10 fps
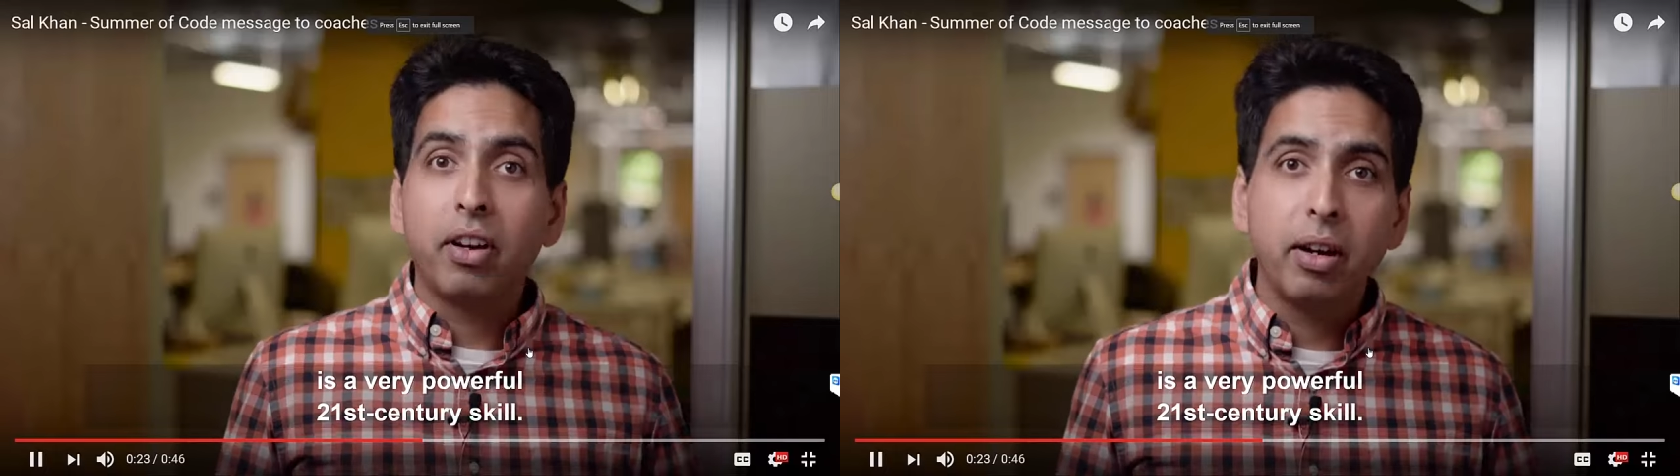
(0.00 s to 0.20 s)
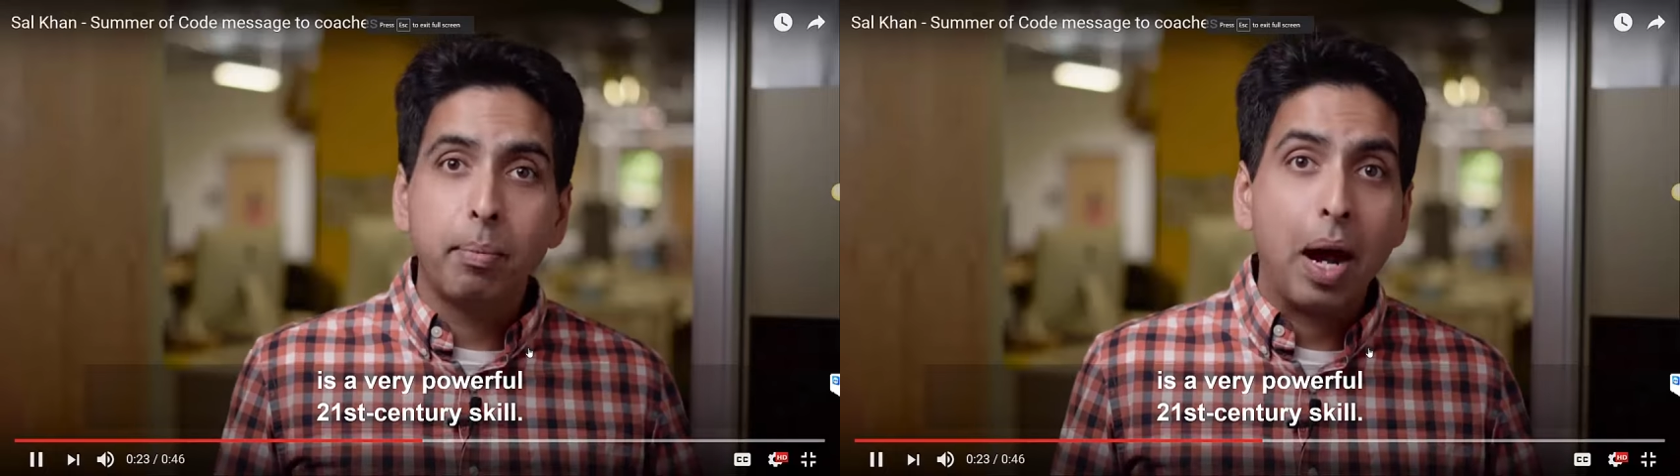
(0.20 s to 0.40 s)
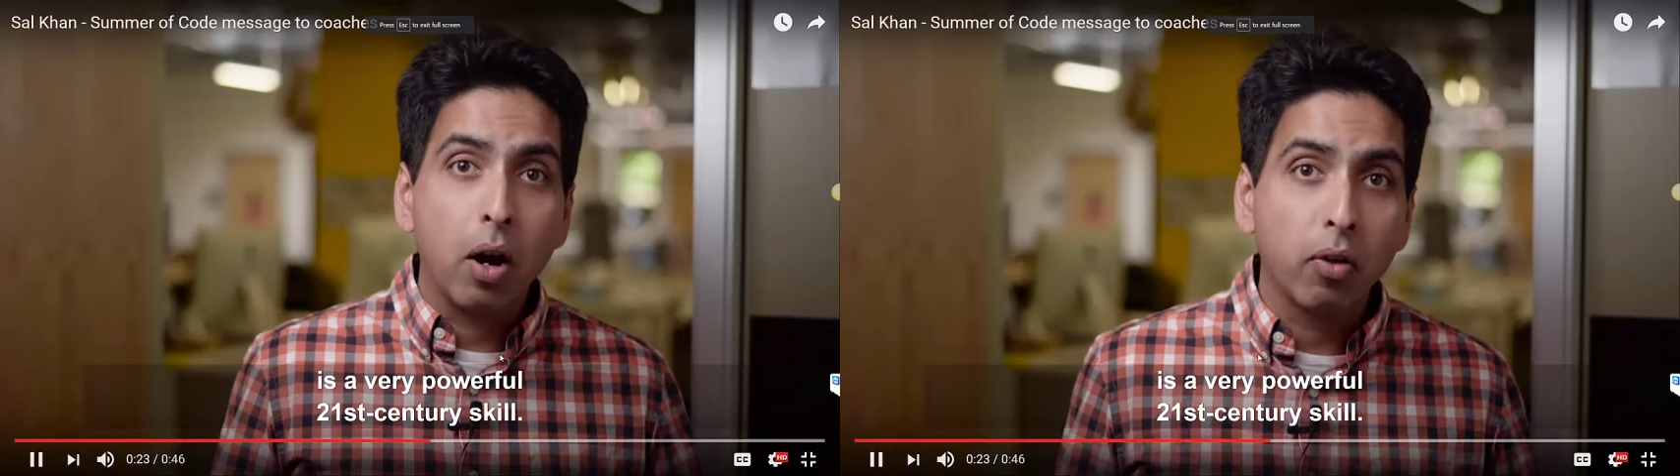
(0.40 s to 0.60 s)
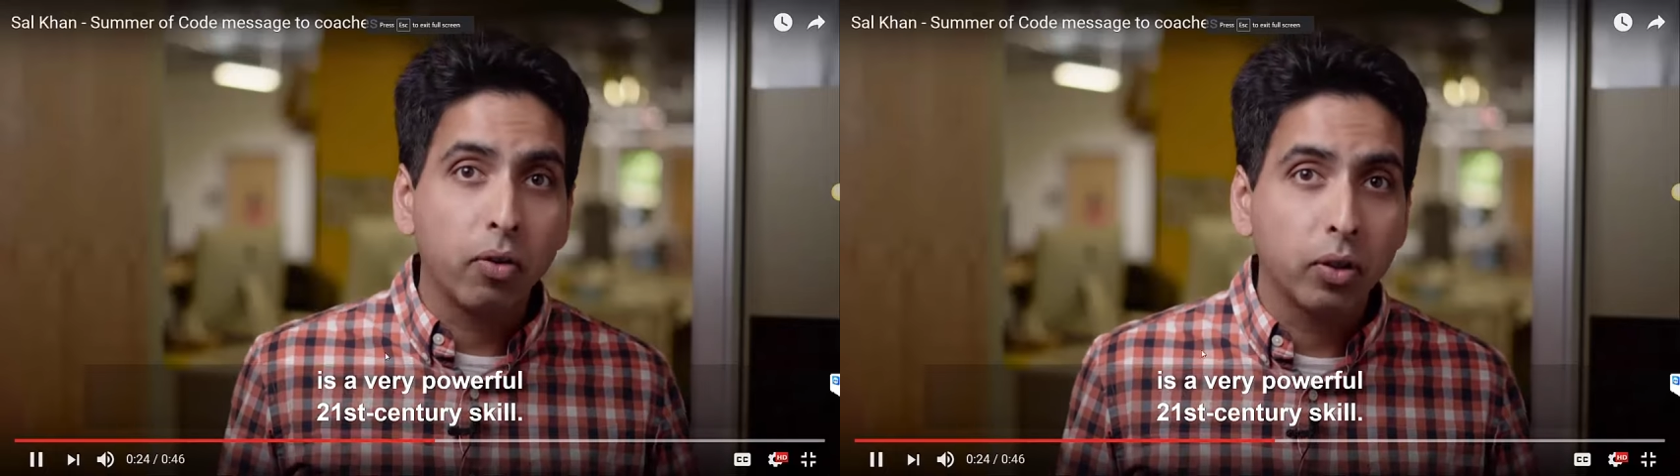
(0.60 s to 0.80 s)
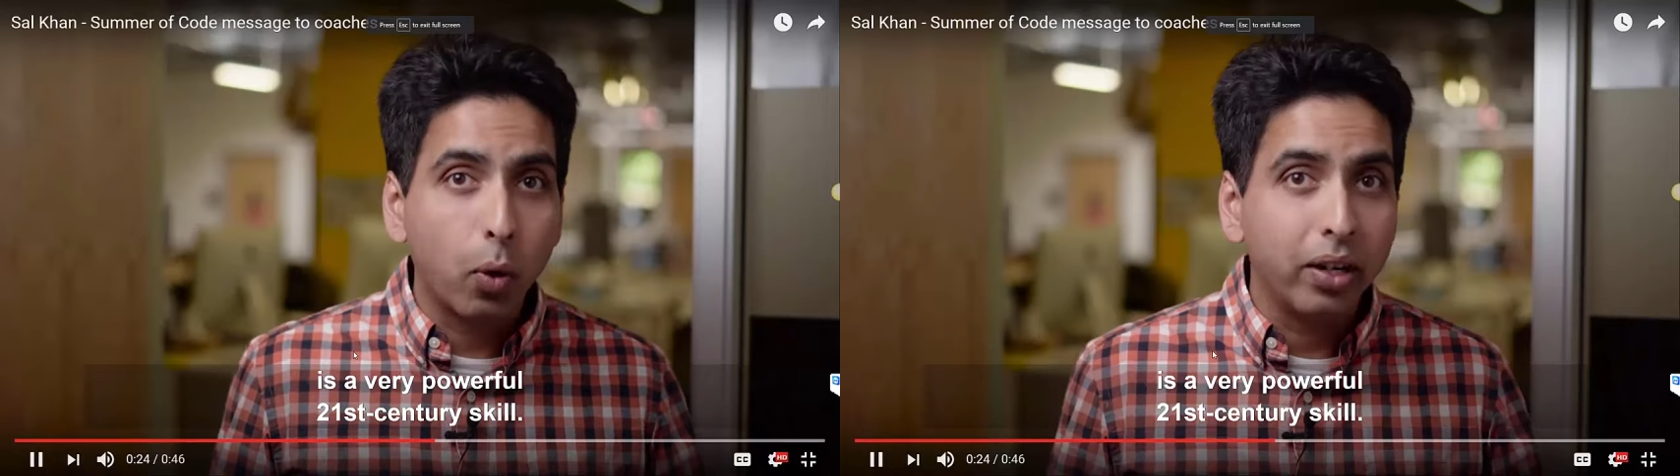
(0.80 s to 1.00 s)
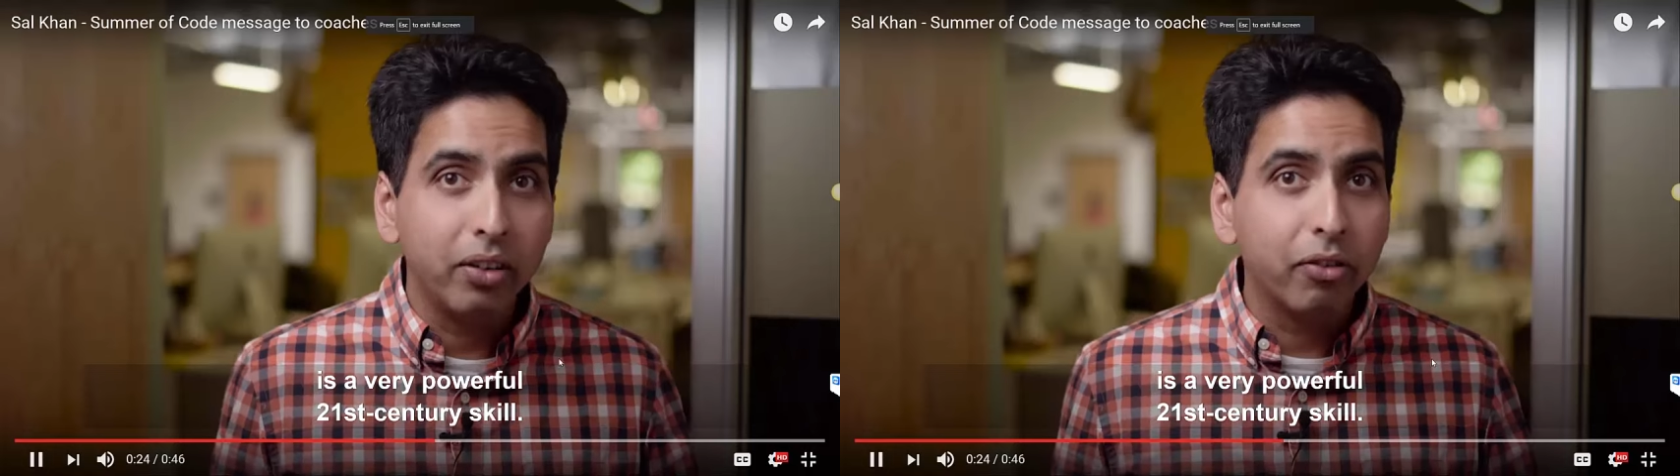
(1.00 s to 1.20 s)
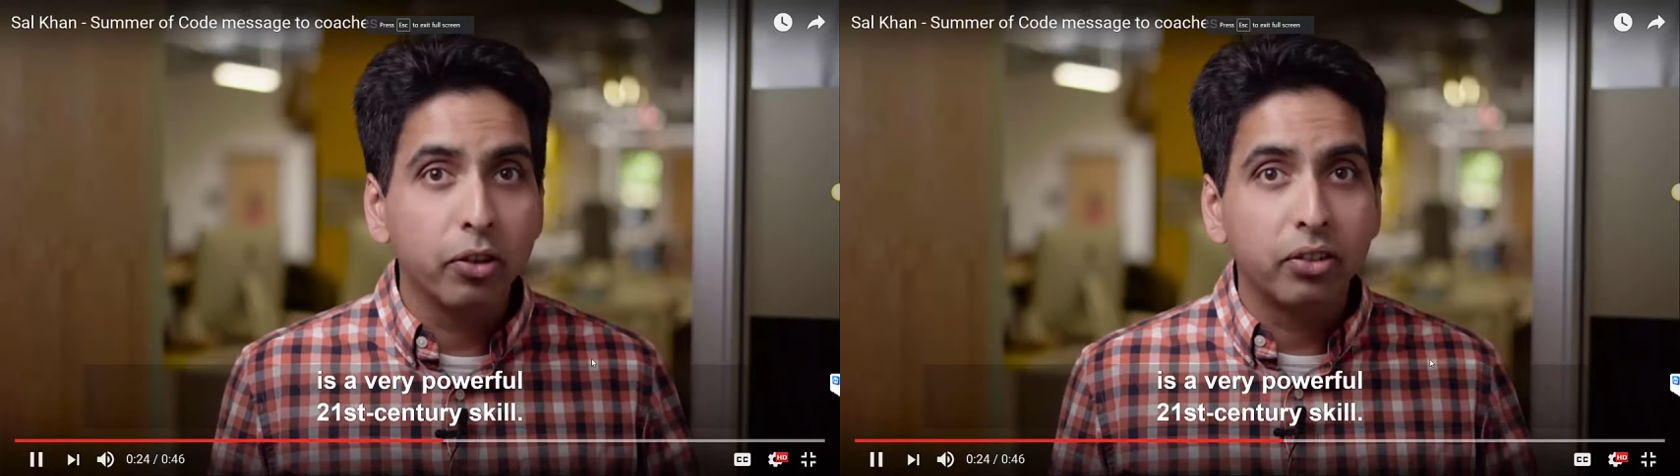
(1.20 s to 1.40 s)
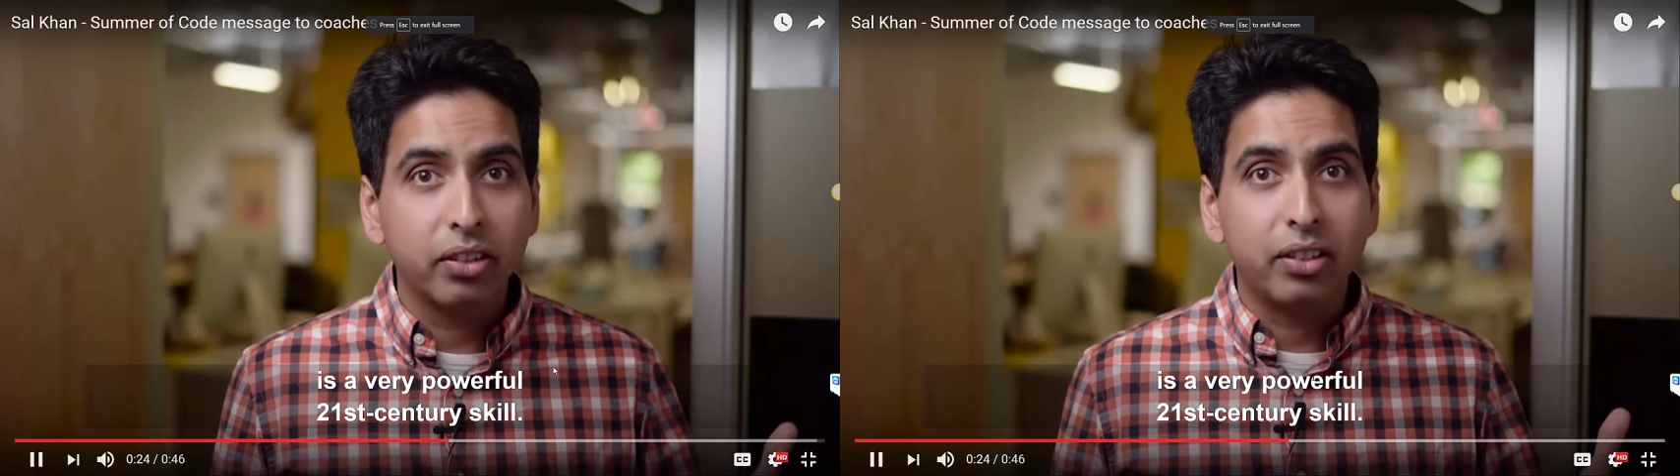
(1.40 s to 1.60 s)
very powerful
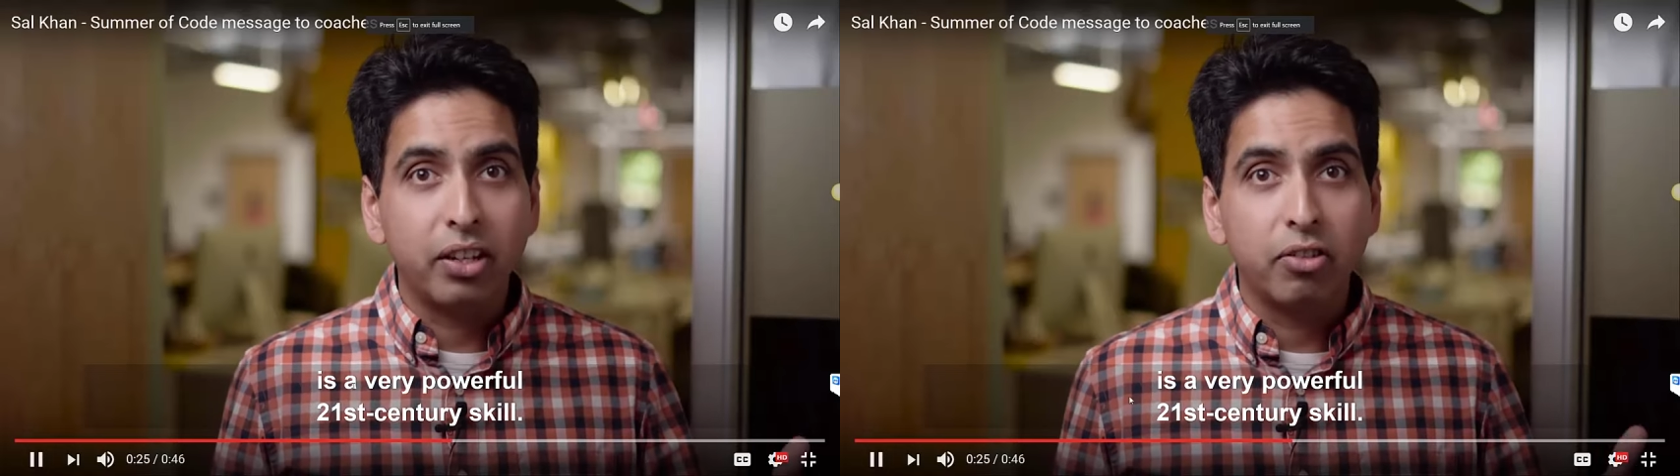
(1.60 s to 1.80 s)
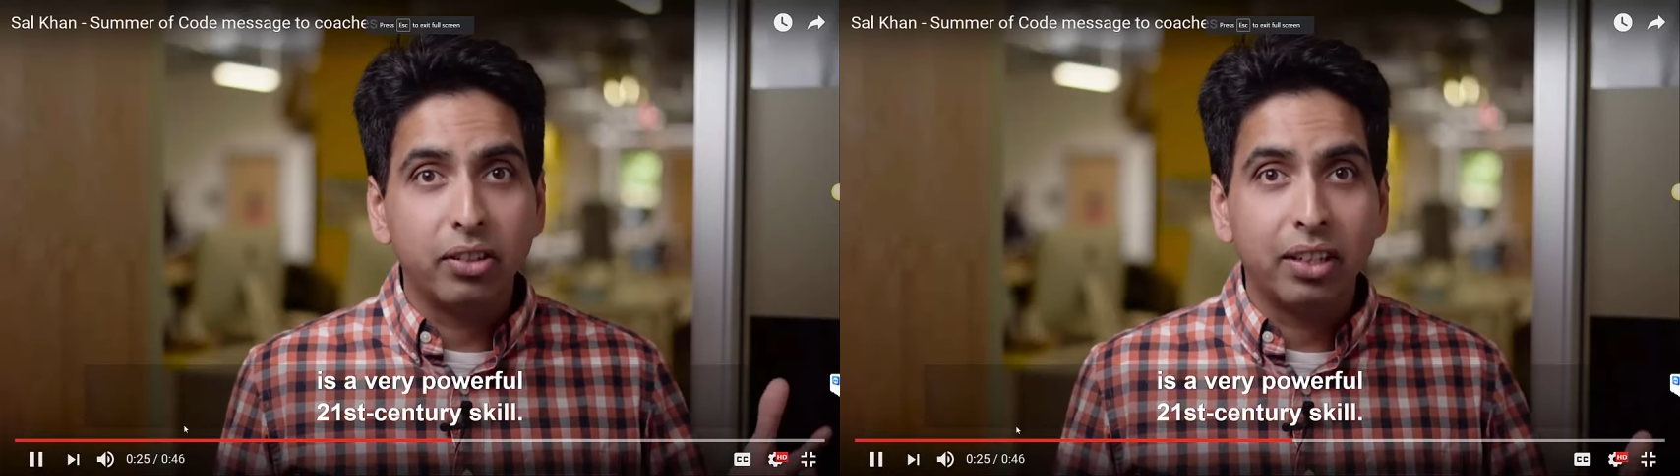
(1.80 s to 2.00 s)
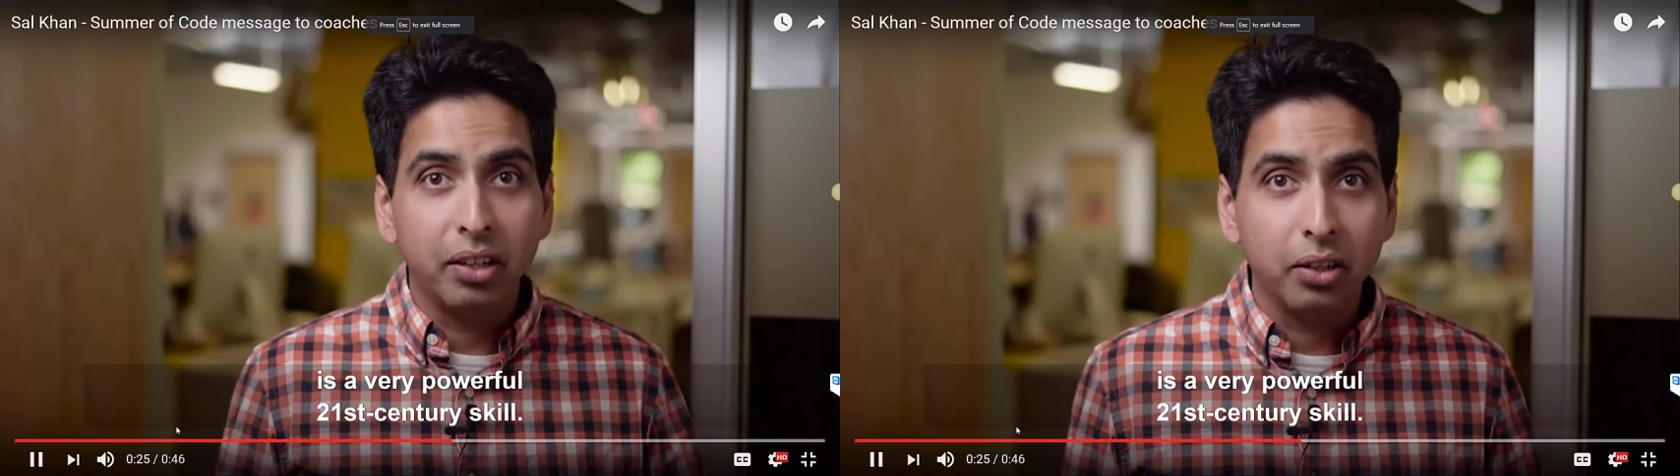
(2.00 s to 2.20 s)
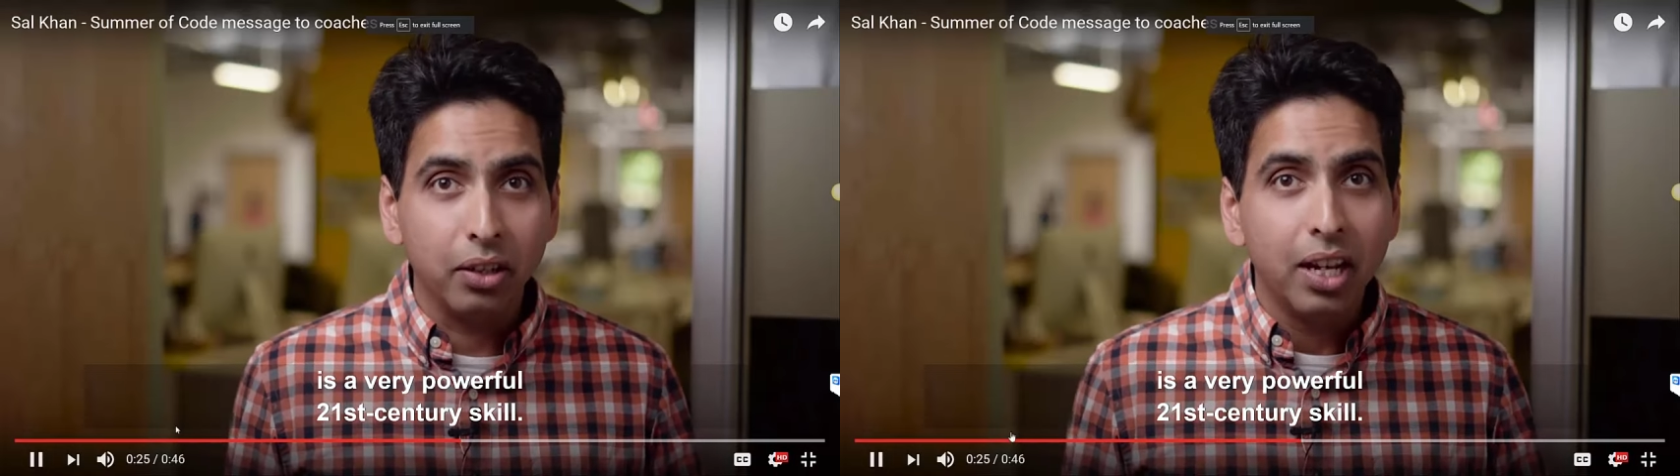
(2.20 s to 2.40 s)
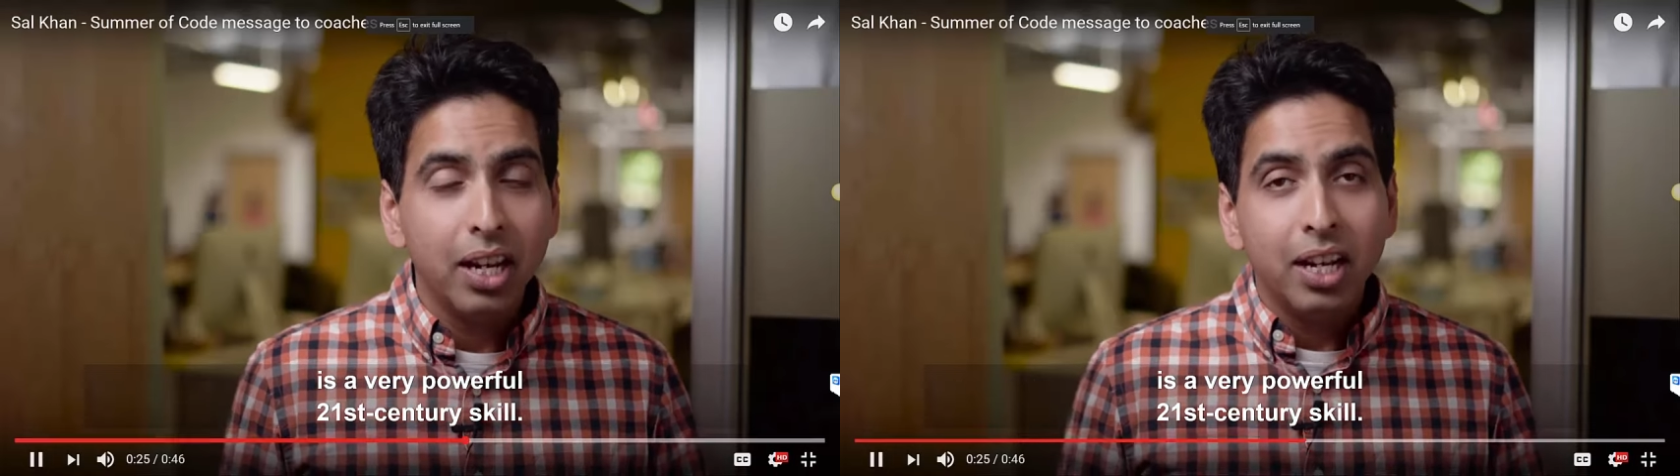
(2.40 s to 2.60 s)
21st century skill.